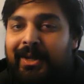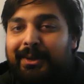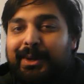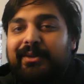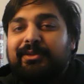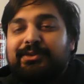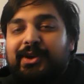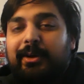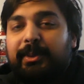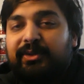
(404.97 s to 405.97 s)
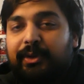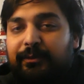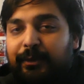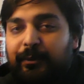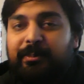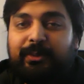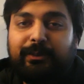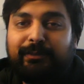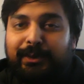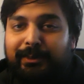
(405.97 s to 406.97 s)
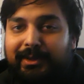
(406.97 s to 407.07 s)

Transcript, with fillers: Ladies and gentlemen, to further prove to you